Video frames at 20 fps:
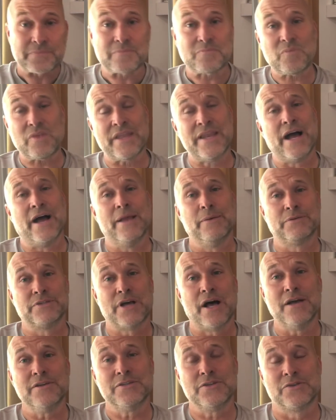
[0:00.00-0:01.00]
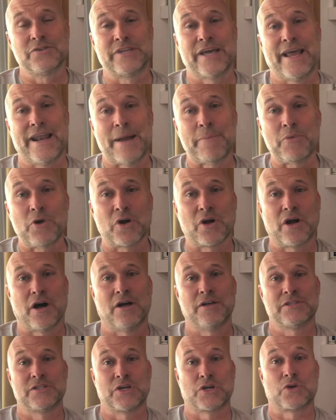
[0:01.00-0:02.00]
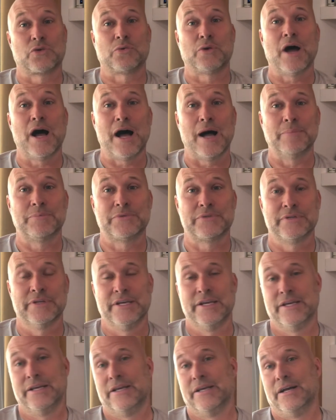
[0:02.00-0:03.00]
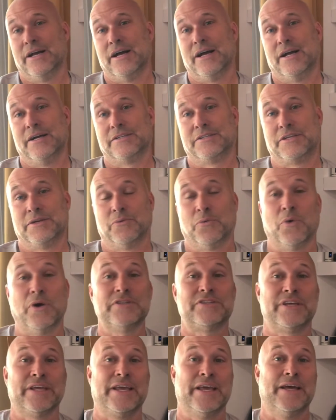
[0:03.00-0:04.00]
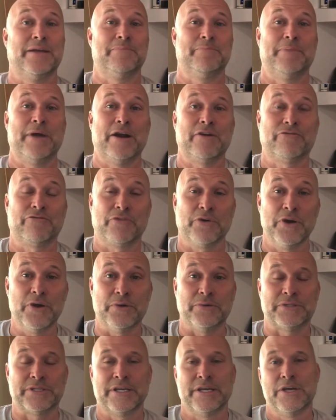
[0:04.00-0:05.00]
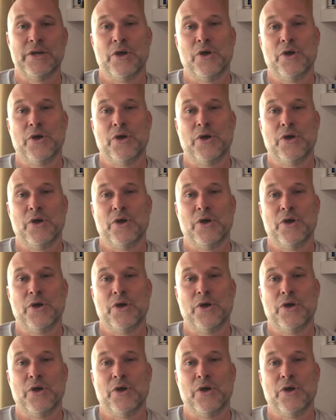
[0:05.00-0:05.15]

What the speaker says: Now, he was also saying, I'm going to cause the crops to once again bear fruit.